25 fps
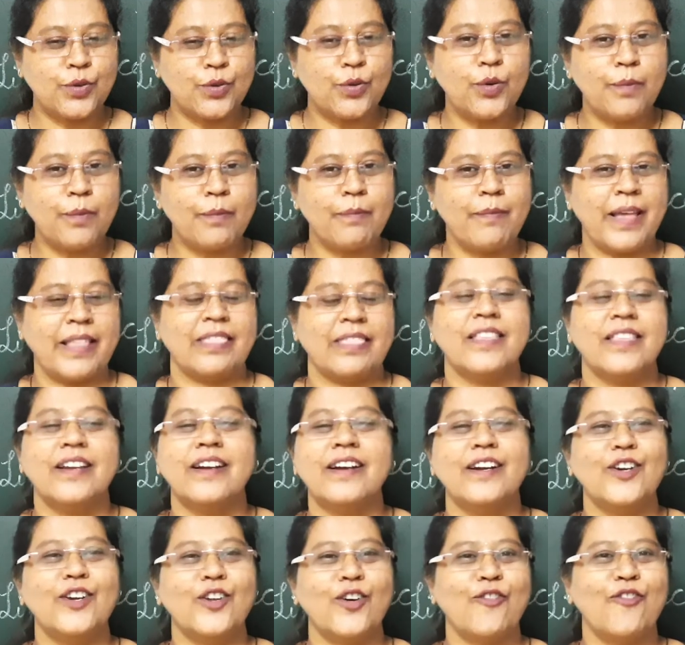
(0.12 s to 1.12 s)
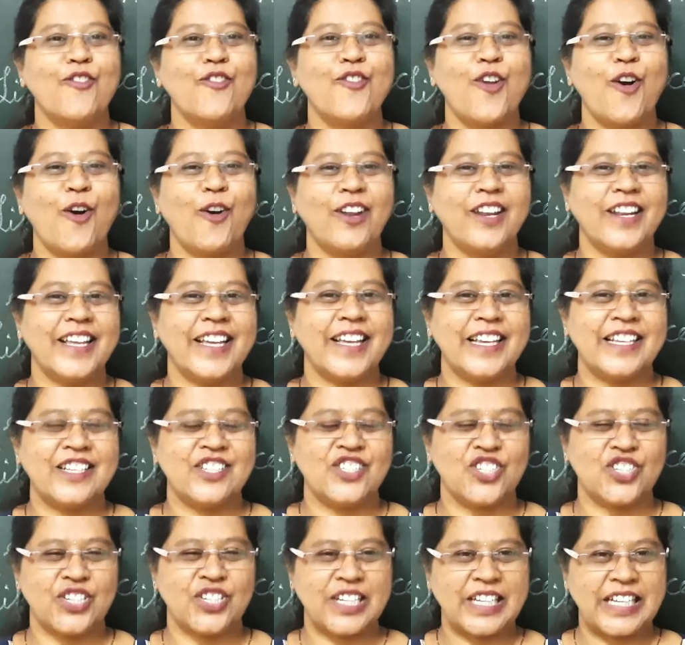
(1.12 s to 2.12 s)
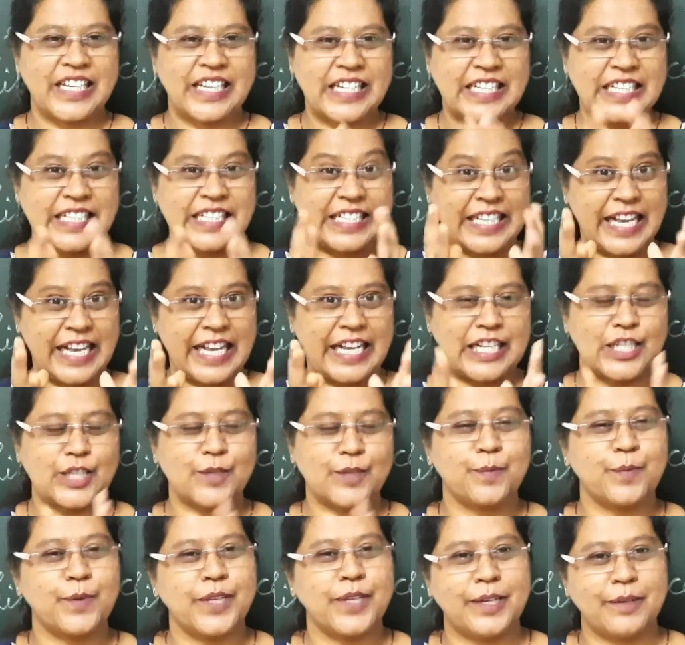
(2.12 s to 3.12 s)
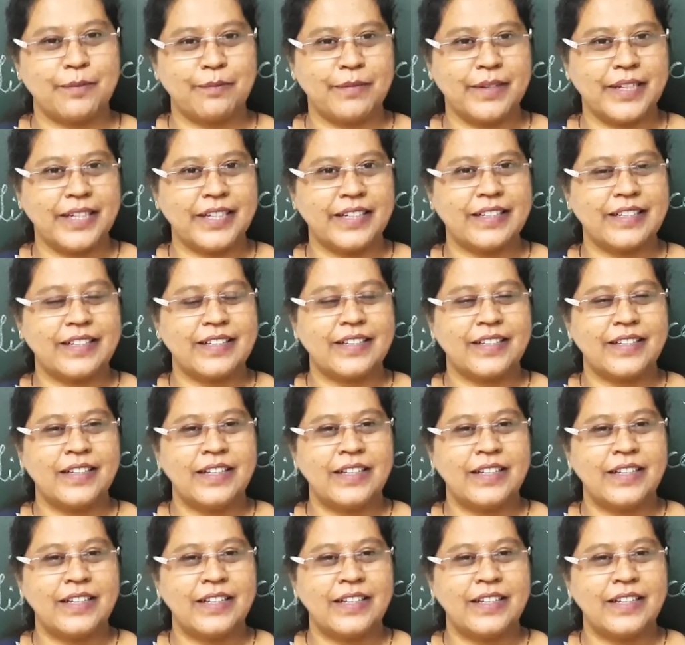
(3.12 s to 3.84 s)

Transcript: true method of knowledge is experiment.